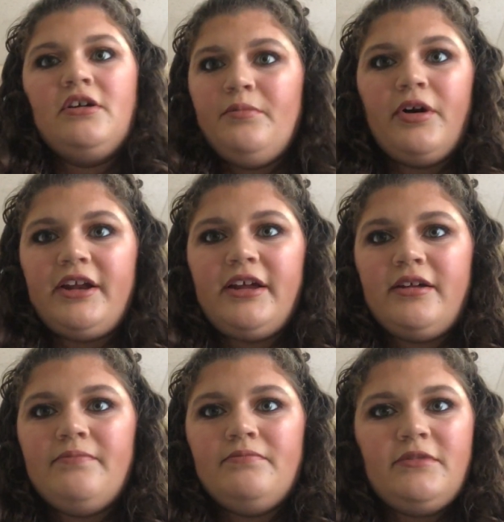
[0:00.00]

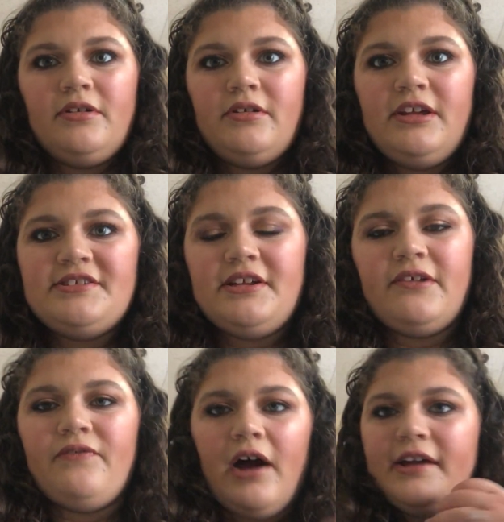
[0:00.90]
pretty easy
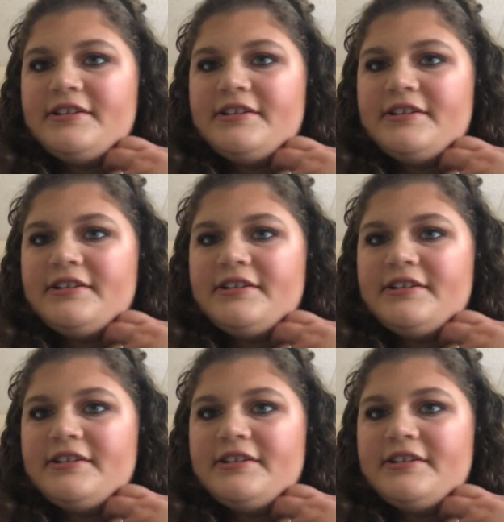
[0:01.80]
to find.